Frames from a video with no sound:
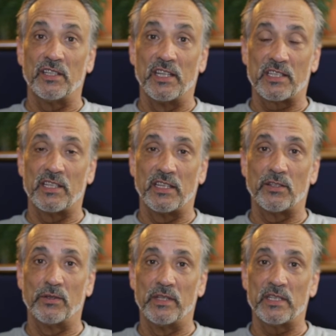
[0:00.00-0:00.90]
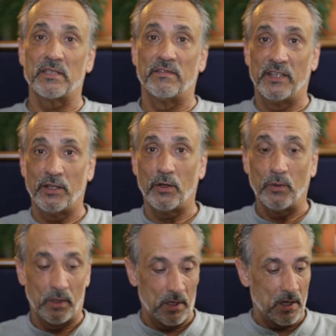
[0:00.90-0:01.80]
listening to this video
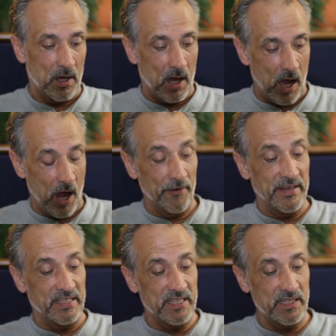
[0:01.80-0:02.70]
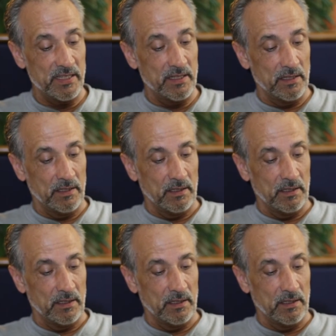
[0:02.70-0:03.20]
are indeed